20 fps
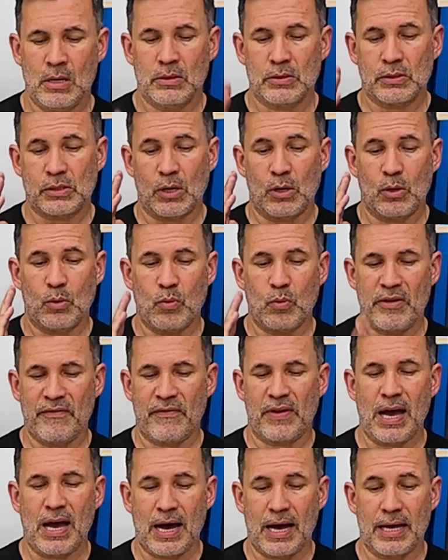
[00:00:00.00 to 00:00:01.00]
So
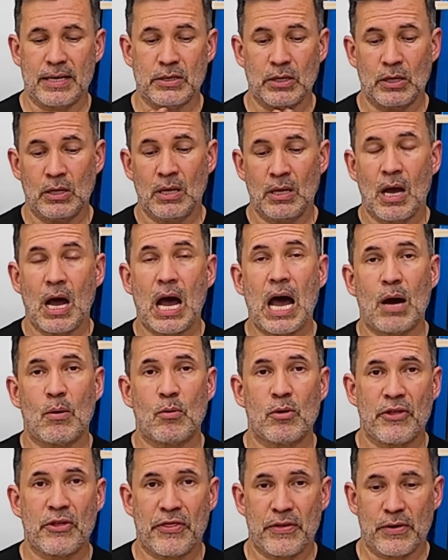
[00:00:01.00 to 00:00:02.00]
we've got
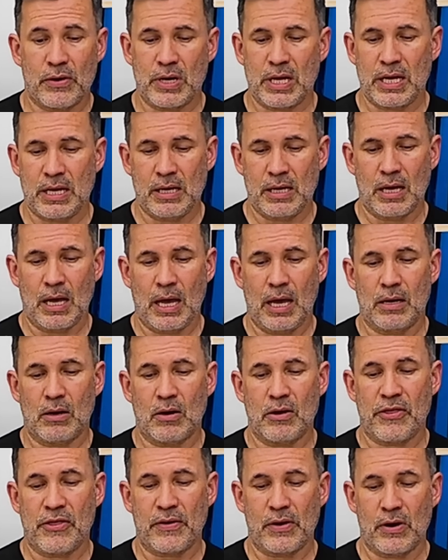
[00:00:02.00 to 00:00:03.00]
our 30 and
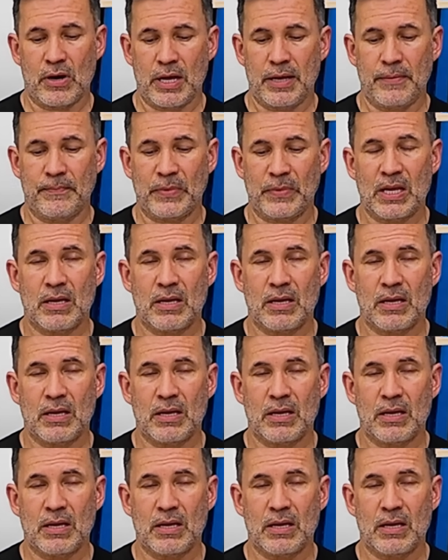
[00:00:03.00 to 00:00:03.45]
our 30.